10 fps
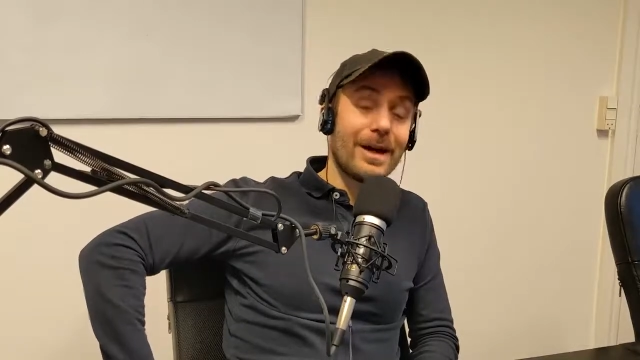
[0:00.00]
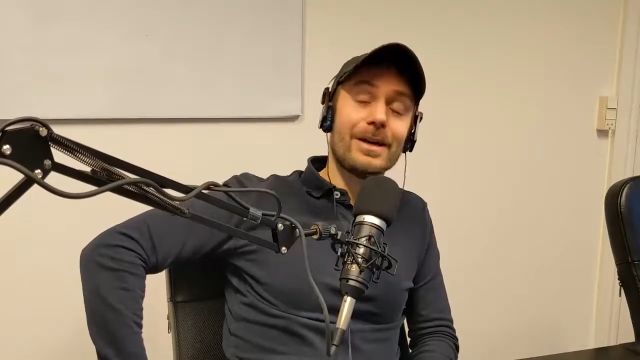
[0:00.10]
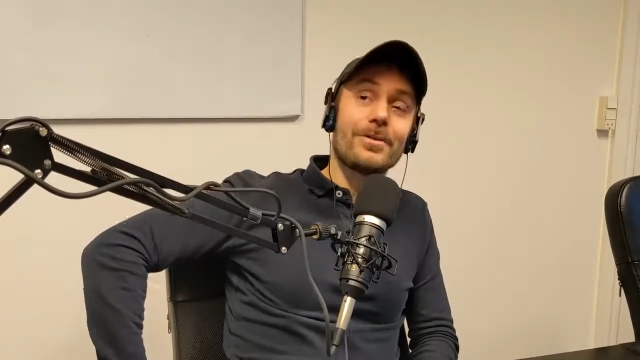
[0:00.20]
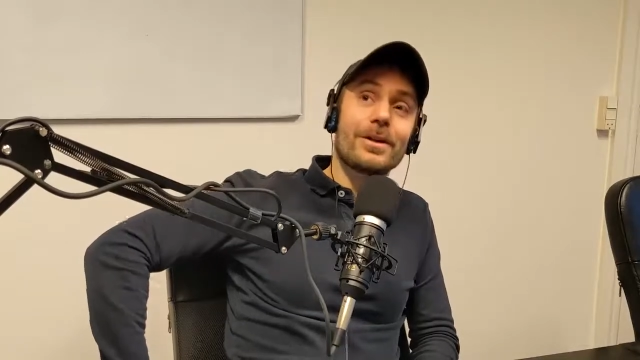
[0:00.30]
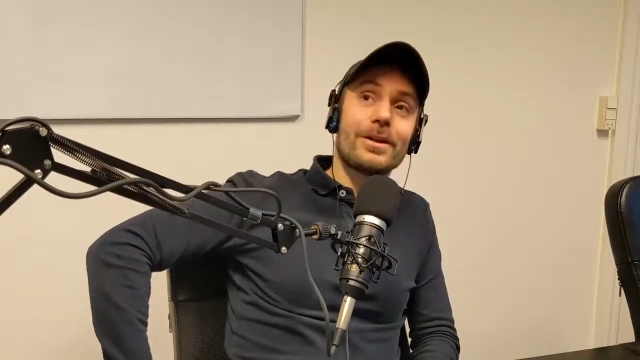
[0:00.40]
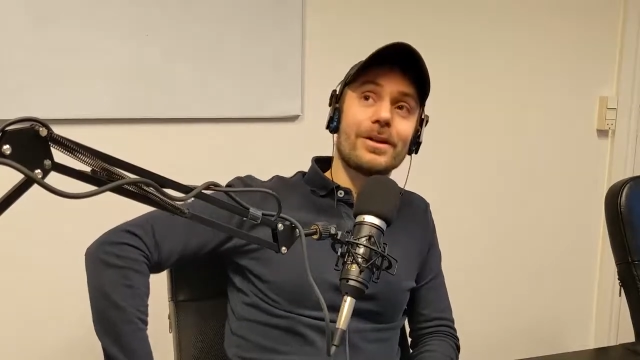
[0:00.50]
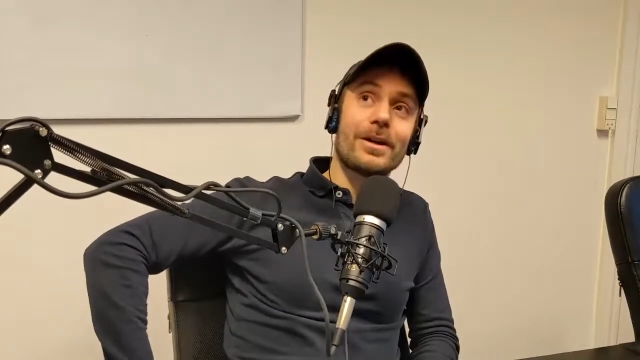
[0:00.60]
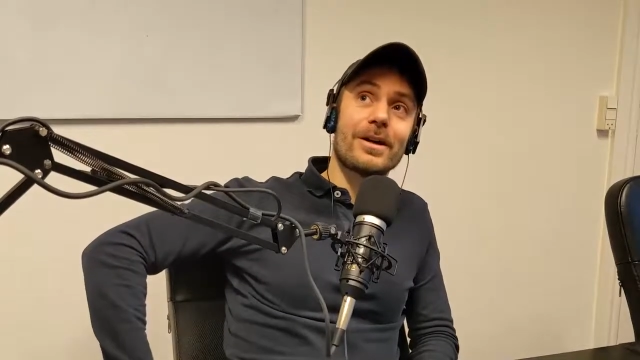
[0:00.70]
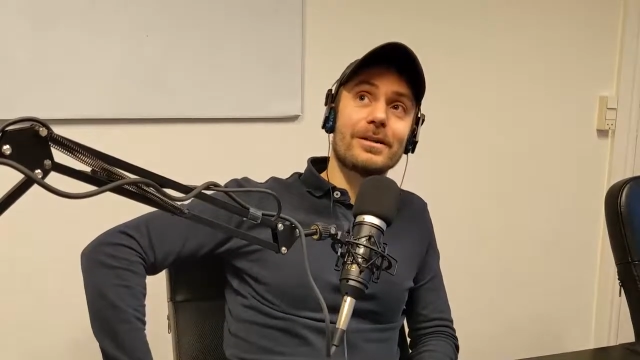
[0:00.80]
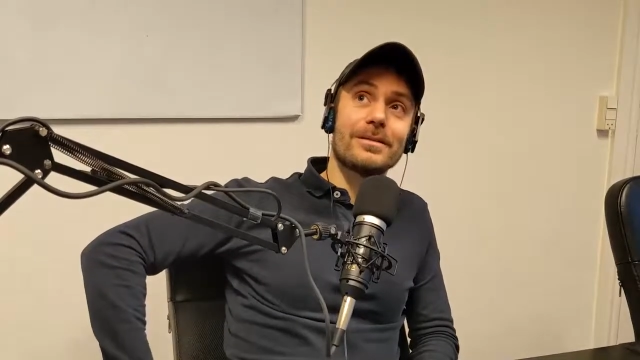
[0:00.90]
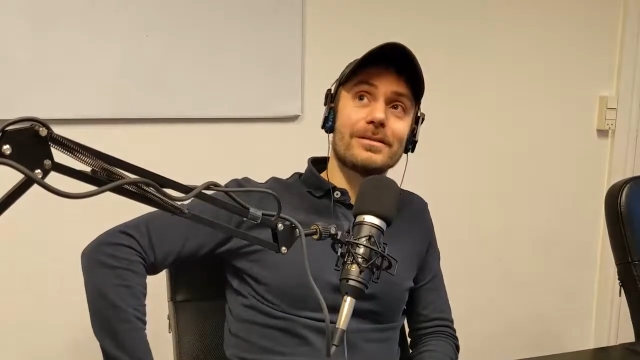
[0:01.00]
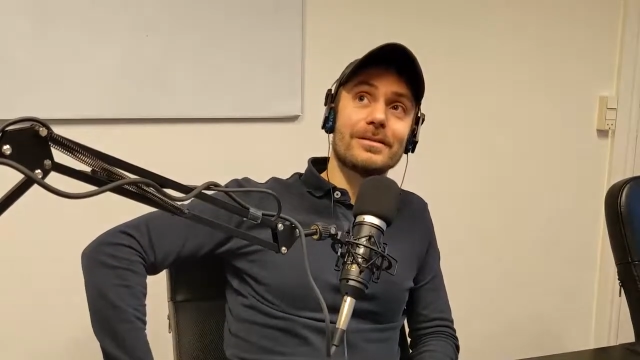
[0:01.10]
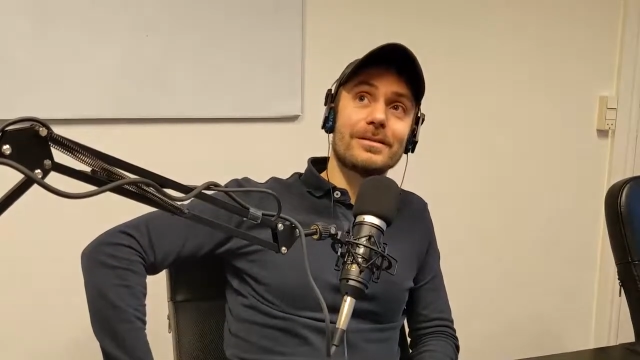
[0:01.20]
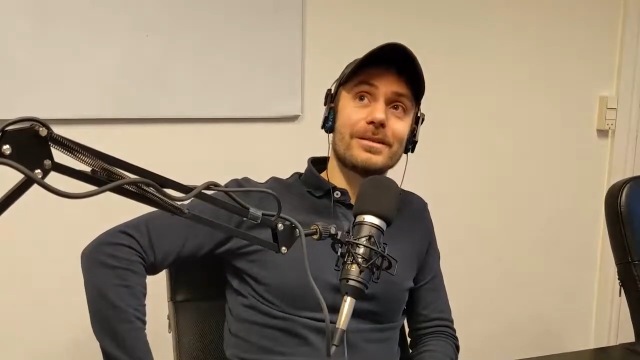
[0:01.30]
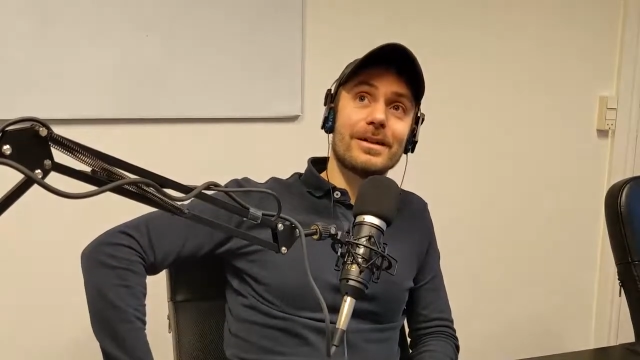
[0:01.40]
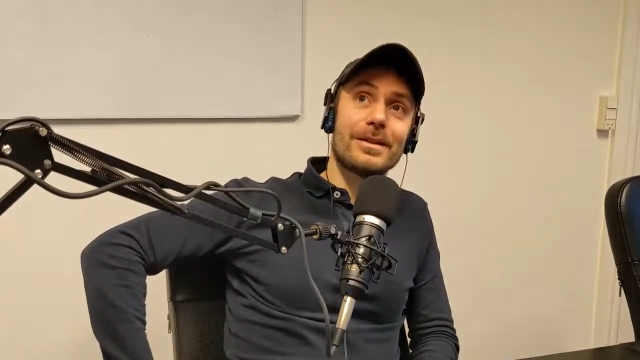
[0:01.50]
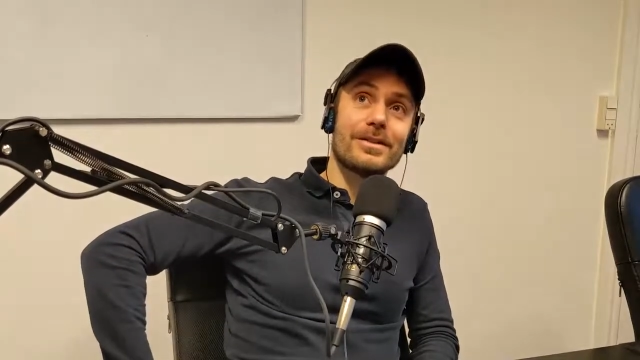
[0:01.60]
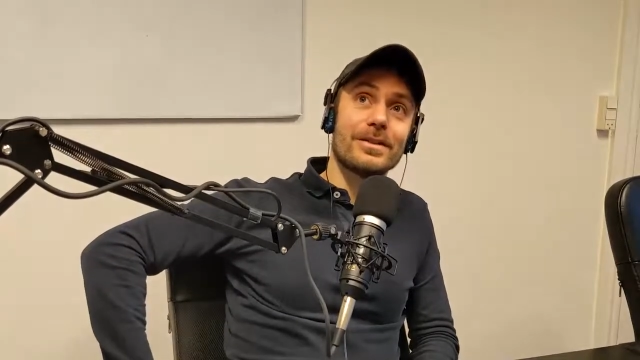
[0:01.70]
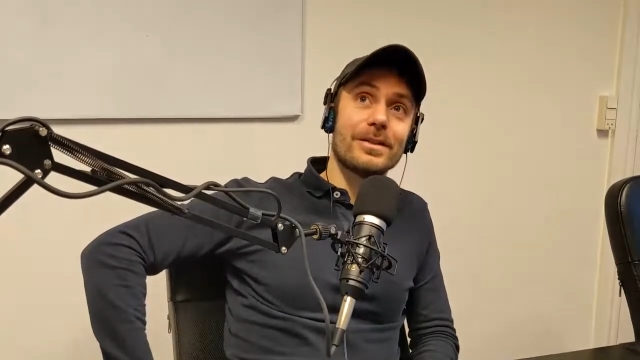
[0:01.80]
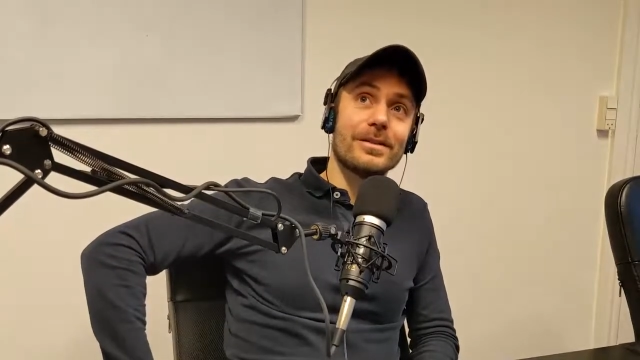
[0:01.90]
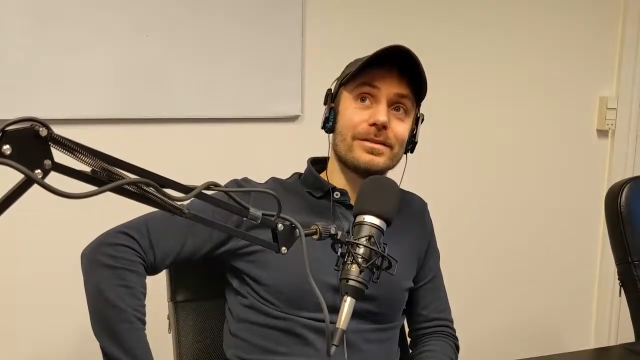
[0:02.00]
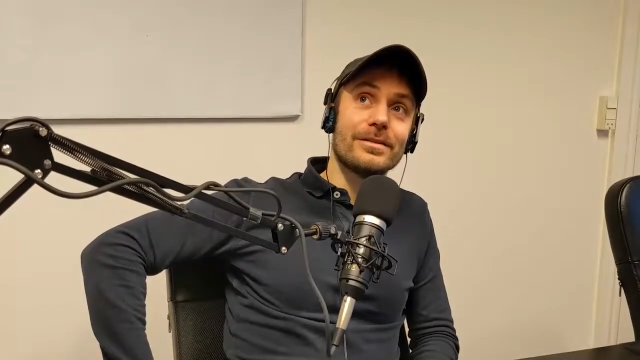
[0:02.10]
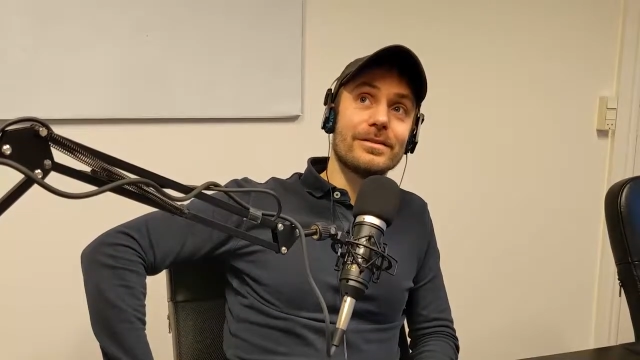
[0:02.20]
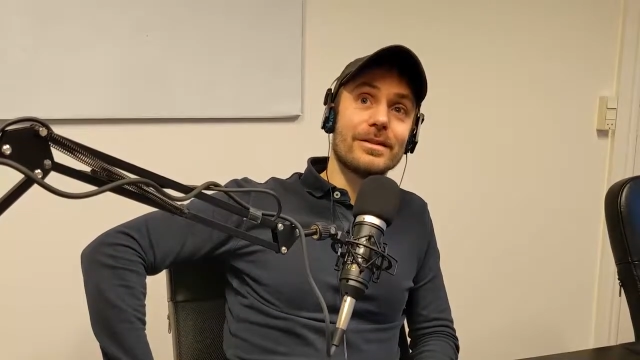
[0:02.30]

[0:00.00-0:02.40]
I look at AI as in